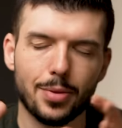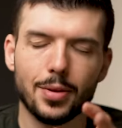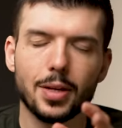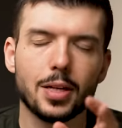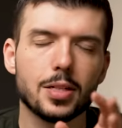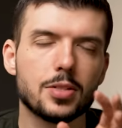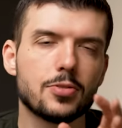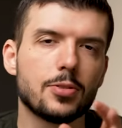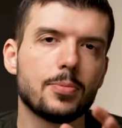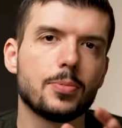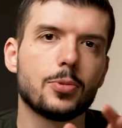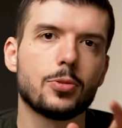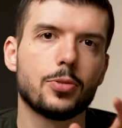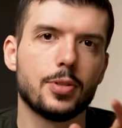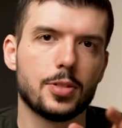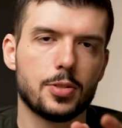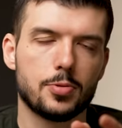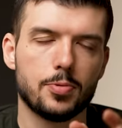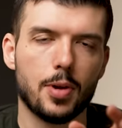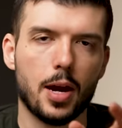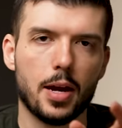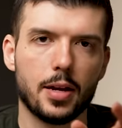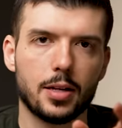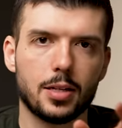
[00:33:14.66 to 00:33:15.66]
think it's from
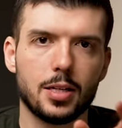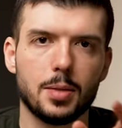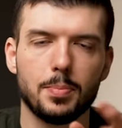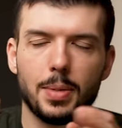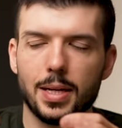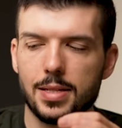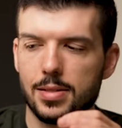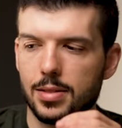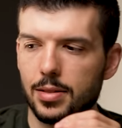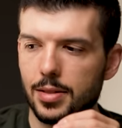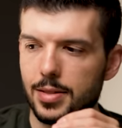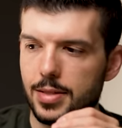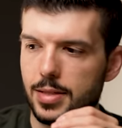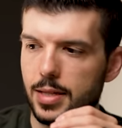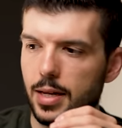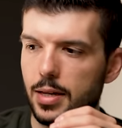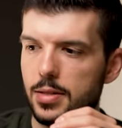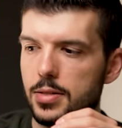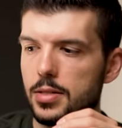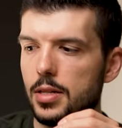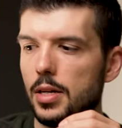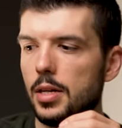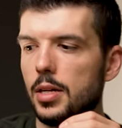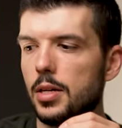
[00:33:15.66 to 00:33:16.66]
Chris Rock. He basically
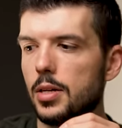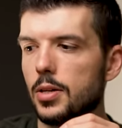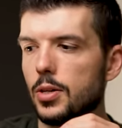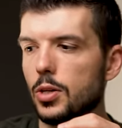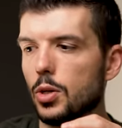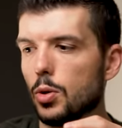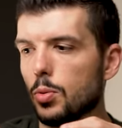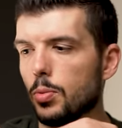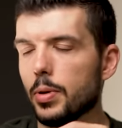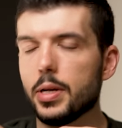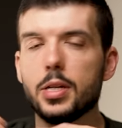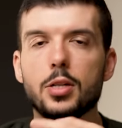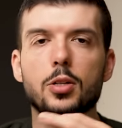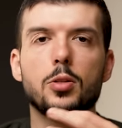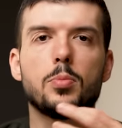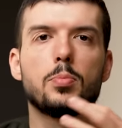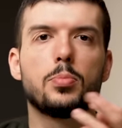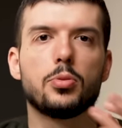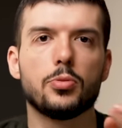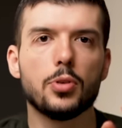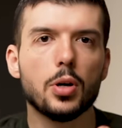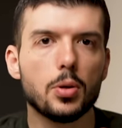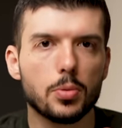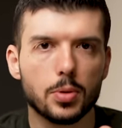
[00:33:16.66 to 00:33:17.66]
says, you know, when you're
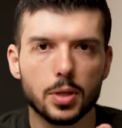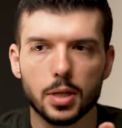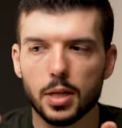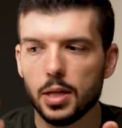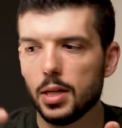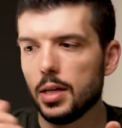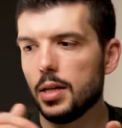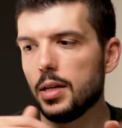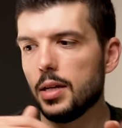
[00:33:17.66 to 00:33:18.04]
broke